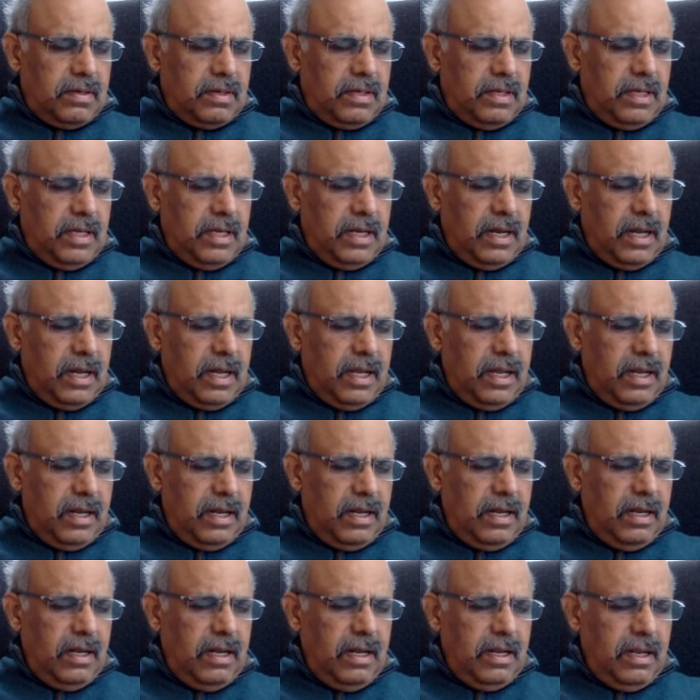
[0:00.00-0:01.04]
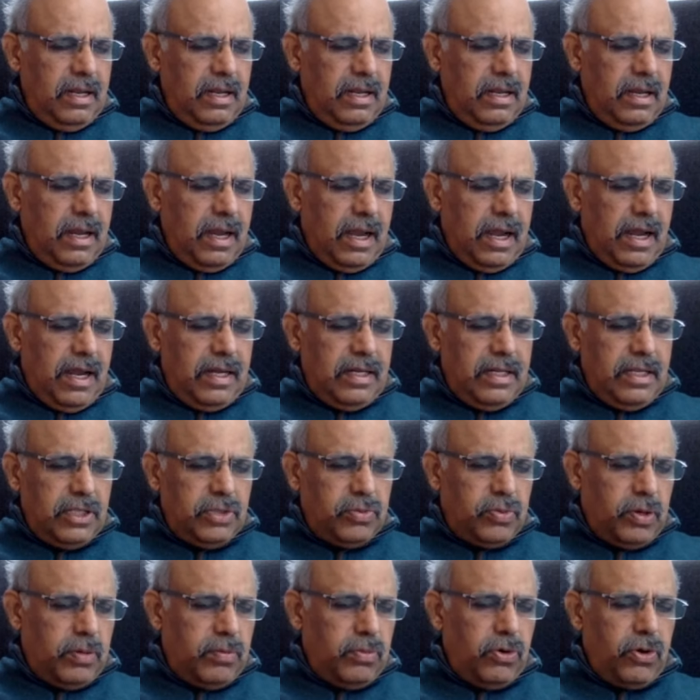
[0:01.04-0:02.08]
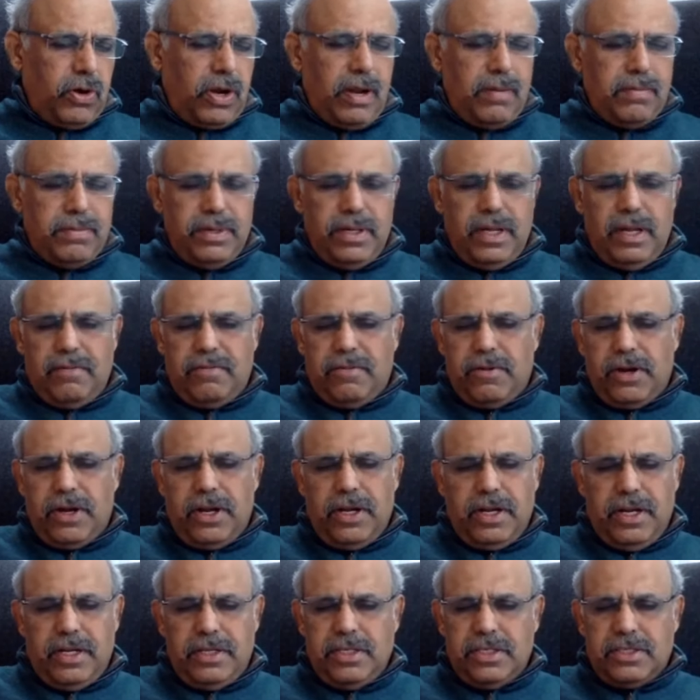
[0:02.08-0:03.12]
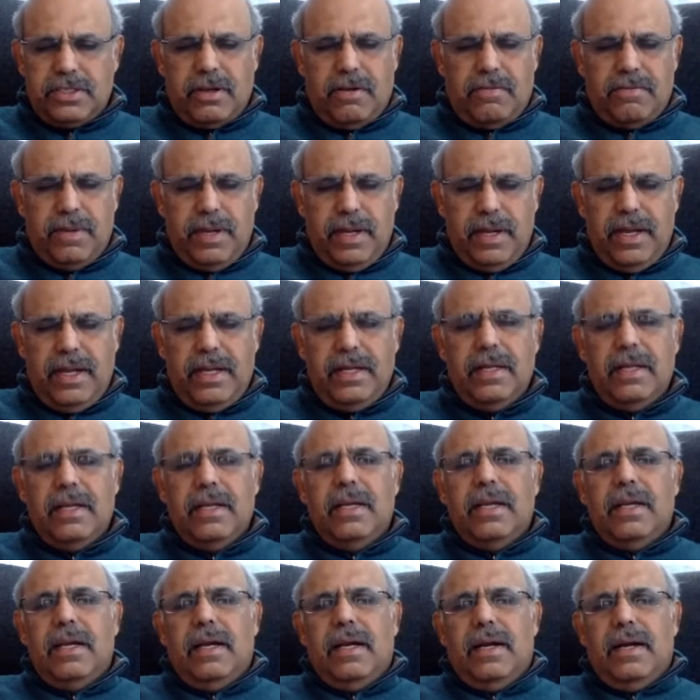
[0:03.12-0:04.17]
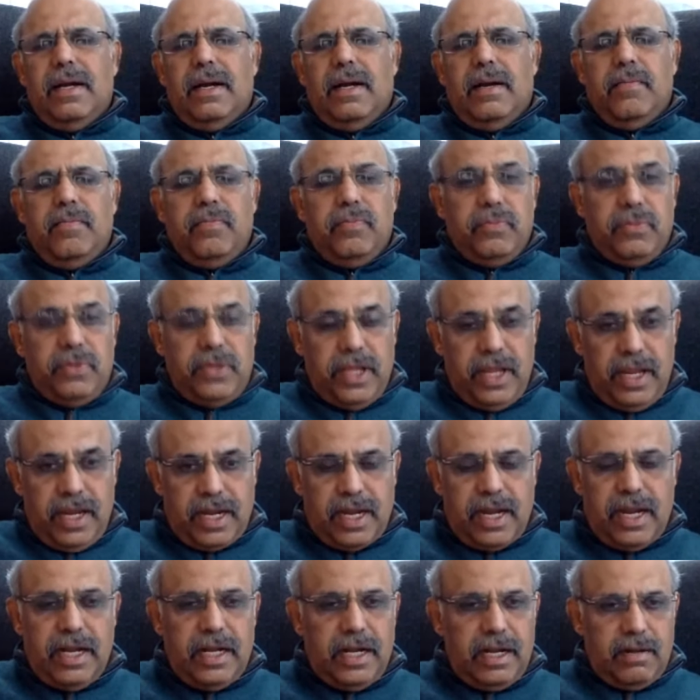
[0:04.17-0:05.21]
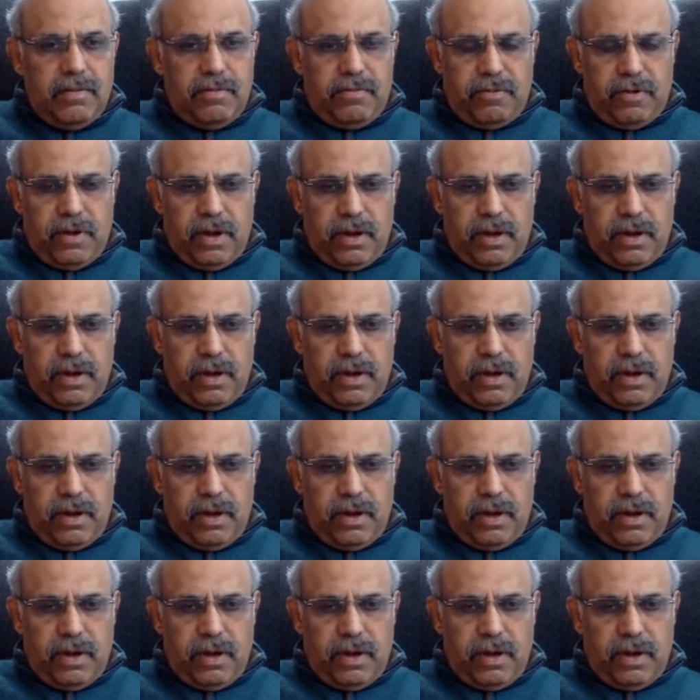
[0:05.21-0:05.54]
Eli Lilly and this one more company, I forget it just off my head, they kind of